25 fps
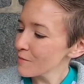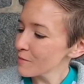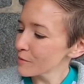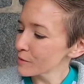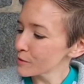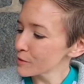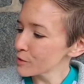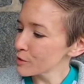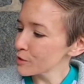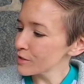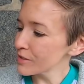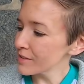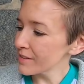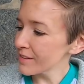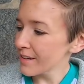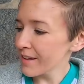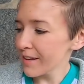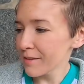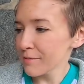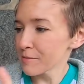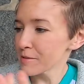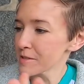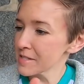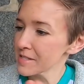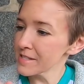which
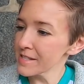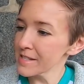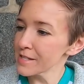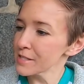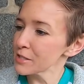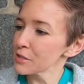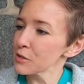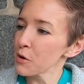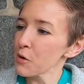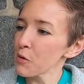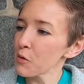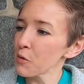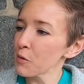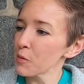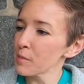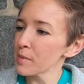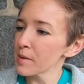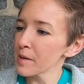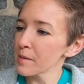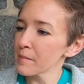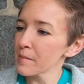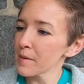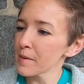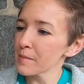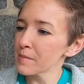I want to say is local,
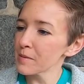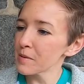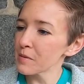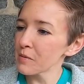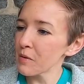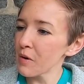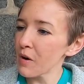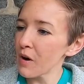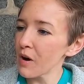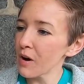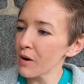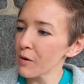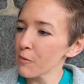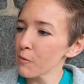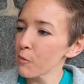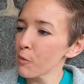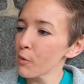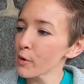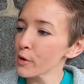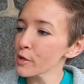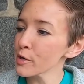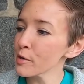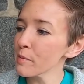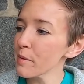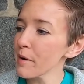but I might be wrong.
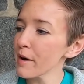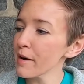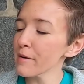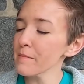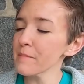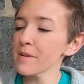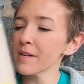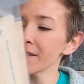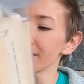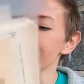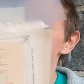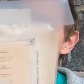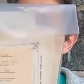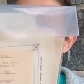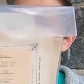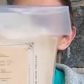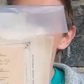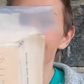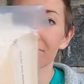War Department,